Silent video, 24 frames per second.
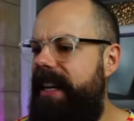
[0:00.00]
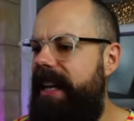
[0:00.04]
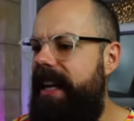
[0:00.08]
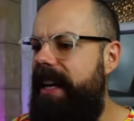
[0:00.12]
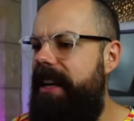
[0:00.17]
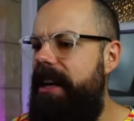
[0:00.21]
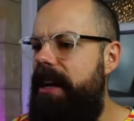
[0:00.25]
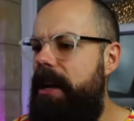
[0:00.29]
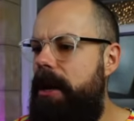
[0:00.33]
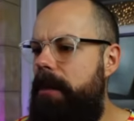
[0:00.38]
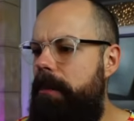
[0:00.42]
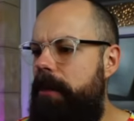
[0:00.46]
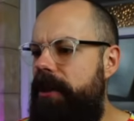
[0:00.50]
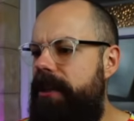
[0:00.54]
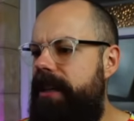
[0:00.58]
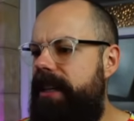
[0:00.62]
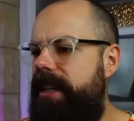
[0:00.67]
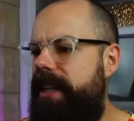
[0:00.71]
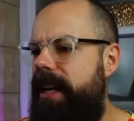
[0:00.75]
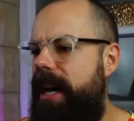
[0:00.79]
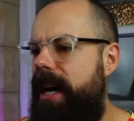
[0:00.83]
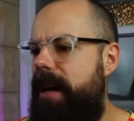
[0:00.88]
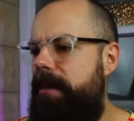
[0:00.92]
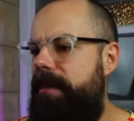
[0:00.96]
here, put the
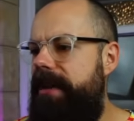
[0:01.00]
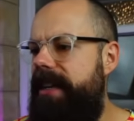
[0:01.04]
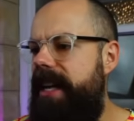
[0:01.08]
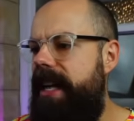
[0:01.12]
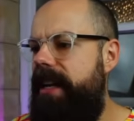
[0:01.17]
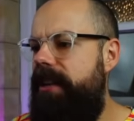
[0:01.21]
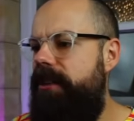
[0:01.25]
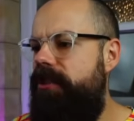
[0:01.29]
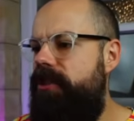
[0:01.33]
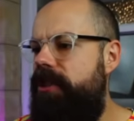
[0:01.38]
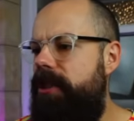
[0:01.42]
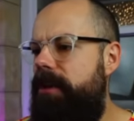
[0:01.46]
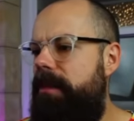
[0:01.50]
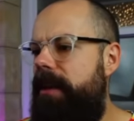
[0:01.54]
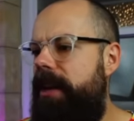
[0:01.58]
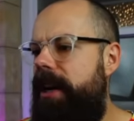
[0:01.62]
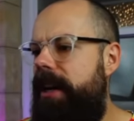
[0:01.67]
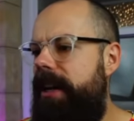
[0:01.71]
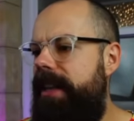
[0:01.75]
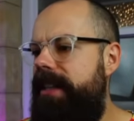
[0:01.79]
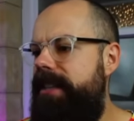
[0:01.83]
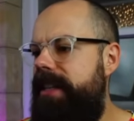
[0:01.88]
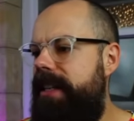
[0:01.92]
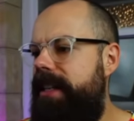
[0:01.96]
carbon nanotube
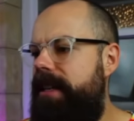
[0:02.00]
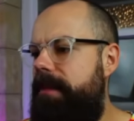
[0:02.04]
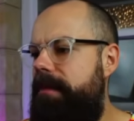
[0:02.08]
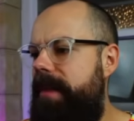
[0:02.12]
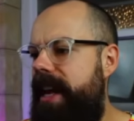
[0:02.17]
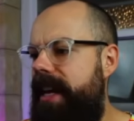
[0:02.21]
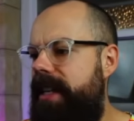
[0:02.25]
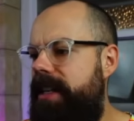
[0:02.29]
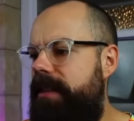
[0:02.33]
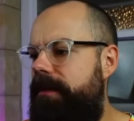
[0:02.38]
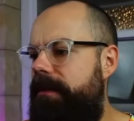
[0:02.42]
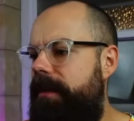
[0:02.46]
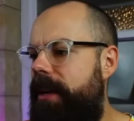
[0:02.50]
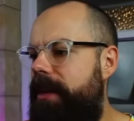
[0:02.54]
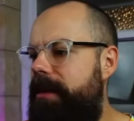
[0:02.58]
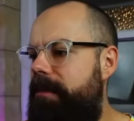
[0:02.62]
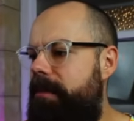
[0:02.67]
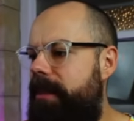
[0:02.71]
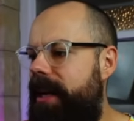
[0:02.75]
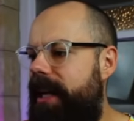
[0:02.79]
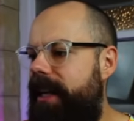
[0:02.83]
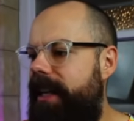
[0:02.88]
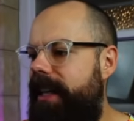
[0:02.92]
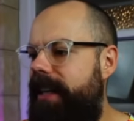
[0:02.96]
lines in the magnified
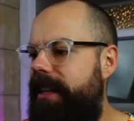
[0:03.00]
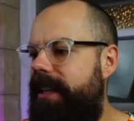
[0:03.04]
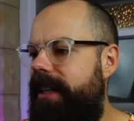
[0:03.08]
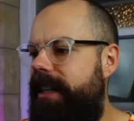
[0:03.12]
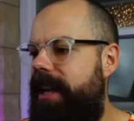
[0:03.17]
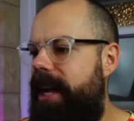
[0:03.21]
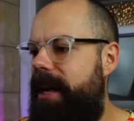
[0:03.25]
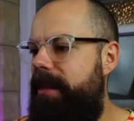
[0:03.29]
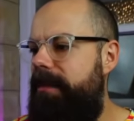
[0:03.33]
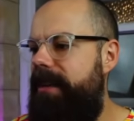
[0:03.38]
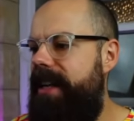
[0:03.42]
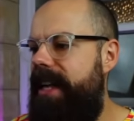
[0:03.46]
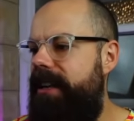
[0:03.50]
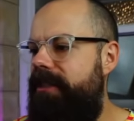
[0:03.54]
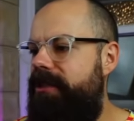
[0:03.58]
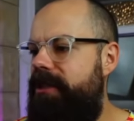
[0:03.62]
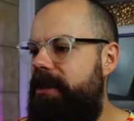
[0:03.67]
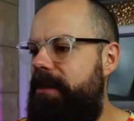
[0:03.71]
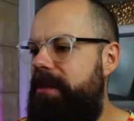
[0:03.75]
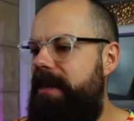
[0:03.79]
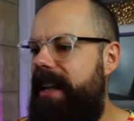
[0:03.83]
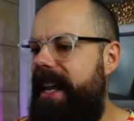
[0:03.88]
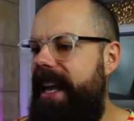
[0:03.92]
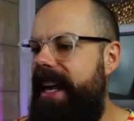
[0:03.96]
bit, in the carbon
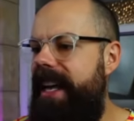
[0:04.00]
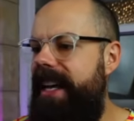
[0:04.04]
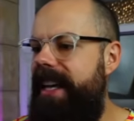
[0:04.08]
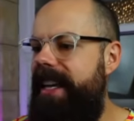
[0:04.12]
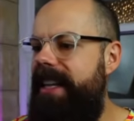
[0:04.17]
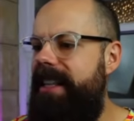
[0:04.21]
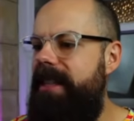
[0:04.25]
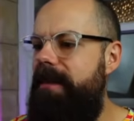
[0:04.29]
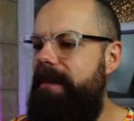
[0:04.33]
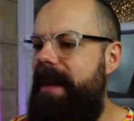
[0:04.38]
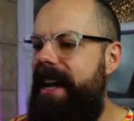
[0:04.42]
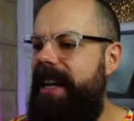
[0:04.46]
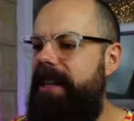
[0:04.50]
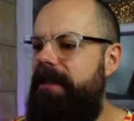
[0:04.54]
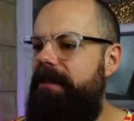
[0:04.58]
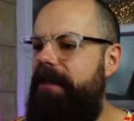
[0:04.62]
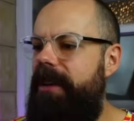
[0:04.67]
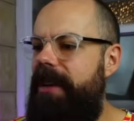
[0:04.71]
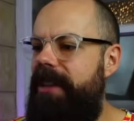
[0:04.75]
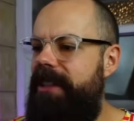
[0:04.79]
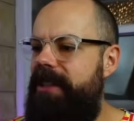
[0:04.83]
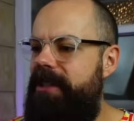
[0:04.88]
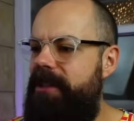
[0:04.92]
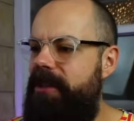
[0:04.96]
nanotube layer, in the
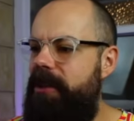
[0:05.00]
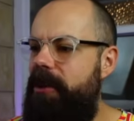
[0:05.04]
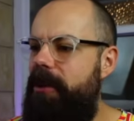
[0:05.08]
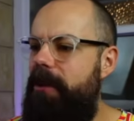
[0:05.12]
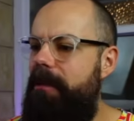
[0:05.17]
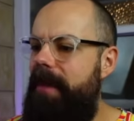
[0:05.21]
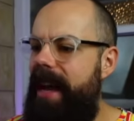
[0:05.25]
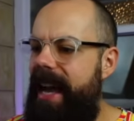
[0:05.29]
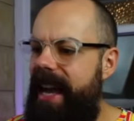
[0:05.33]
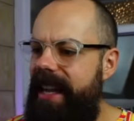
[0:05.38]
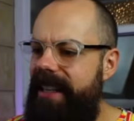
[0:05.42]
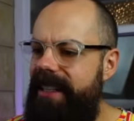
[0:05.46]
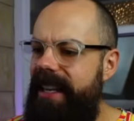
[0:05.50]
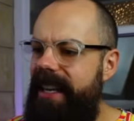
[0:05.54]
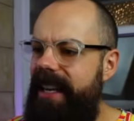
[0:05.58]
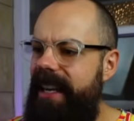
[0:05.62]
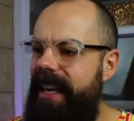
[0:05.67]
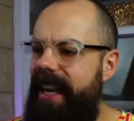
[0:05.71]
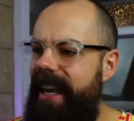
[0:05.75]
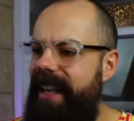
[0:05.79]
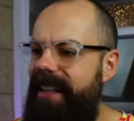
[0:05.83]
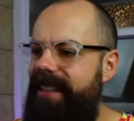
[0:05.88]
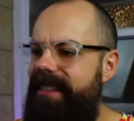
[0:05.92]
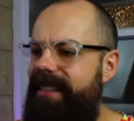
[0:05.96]
magnified zoom, and
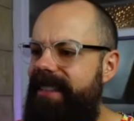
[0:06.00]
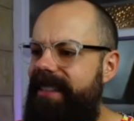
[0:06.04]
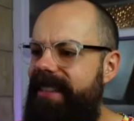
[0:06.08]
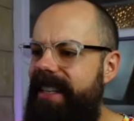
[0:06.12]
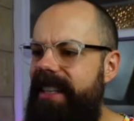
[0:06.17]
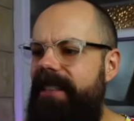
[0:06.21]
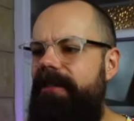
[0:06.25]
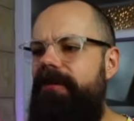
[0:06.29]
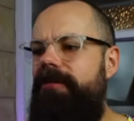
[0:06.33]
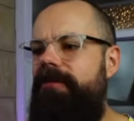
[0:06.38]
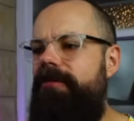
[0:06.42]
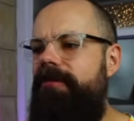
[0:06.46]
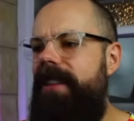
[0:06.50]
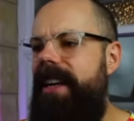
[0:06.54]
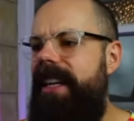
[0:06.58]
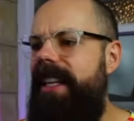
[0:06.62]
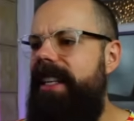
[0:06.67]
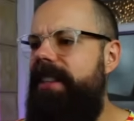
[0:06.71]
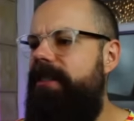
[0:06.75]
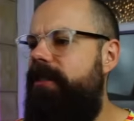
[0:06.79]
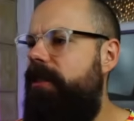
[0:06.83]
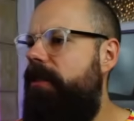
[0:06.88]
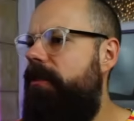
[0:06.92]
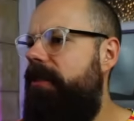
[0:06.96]
it didn't
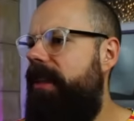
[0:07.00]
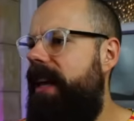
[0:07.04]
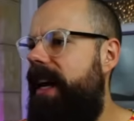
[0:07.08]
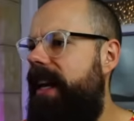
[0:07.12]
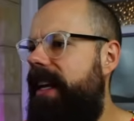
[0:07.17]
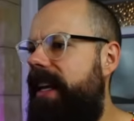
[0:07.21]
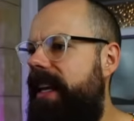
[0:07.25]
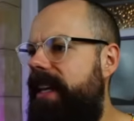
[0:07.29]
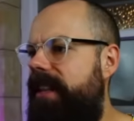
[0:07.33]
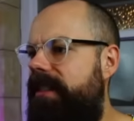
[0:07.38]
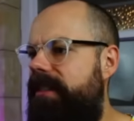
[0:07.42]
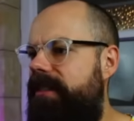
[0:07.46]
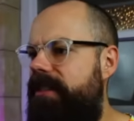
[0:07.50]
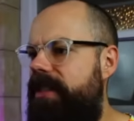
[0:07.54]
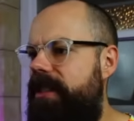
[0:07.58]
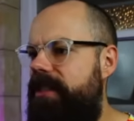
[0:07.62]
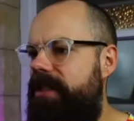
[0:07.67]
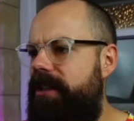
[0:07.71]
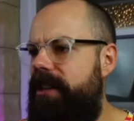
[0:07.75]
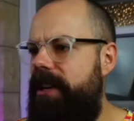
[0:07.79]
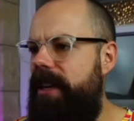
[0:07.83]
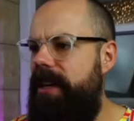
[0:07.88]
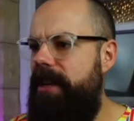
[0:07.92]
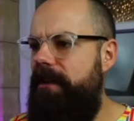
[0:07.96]
really do that. It
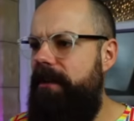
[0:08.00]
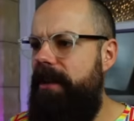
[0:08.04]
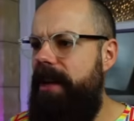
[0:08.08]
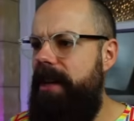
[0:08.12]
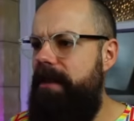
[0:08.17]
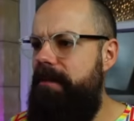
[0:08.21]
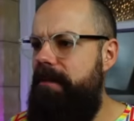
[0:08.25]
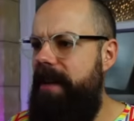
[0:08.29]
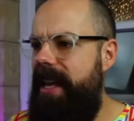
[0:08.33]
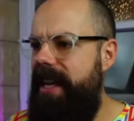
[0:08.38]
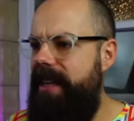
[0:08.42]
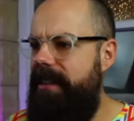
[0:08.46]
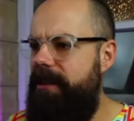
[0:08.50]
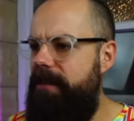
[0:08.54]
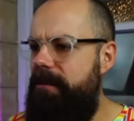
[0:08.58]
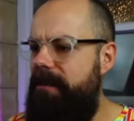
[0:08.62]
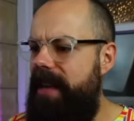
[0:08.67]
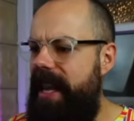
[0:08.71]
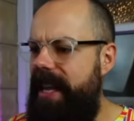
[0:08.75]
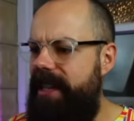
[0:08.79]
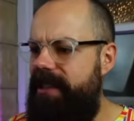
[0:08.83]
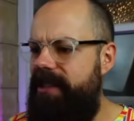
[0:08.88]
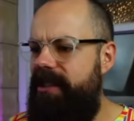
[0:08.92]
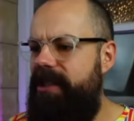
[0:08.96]
just kind of like made them
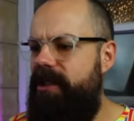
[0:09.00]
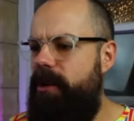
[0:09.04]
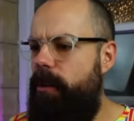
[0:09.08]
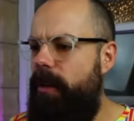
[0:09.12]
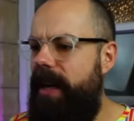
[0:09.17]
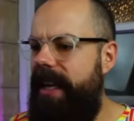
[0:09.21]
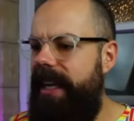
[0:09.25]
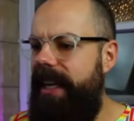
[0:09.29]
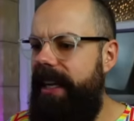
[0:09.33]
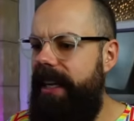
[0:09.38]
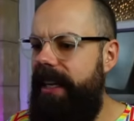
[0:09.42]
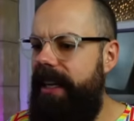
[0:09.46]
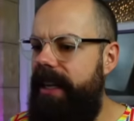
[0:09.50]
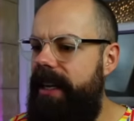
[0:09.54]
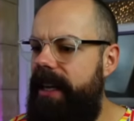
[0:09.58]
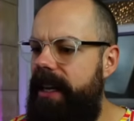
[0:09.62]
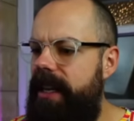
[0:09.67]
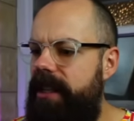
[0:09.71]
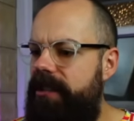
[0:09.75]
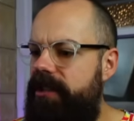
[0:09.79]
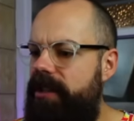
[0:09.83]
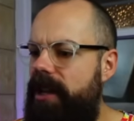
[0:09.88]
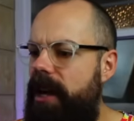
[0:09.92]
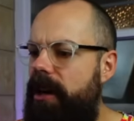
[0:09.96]
less squiggly.
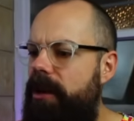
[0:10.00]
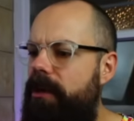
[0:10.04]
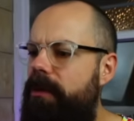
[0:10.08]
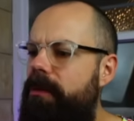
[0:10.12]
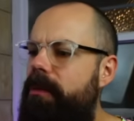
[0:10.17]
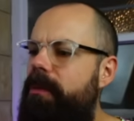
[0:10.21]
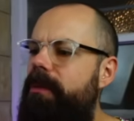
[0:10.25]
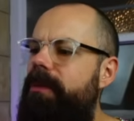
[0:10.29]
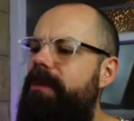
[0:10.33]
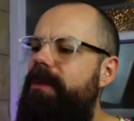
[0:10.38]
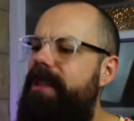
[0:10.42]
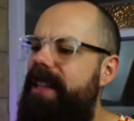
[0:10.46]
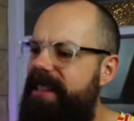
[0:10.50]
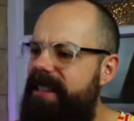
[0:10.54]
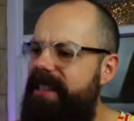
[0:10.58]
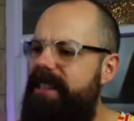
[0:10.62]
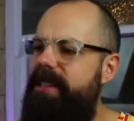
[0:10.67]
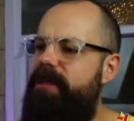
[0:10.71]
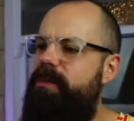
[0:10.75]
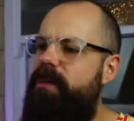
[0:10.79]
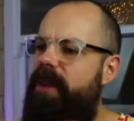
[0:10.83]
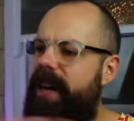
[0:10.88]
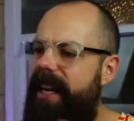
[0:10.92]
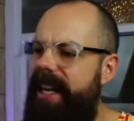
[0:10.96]
So this
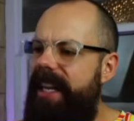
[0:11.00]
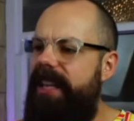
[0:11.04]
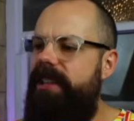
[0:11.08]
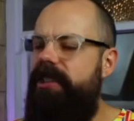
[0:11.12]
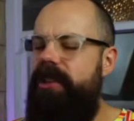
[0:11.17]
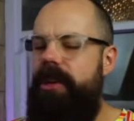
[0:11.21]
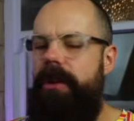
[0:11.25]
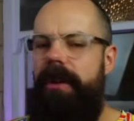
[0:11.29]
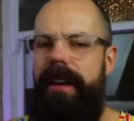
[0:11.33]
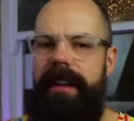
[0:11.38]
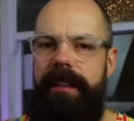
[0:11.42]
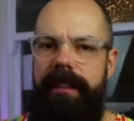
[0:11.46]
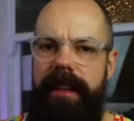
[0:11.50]
is one issue. I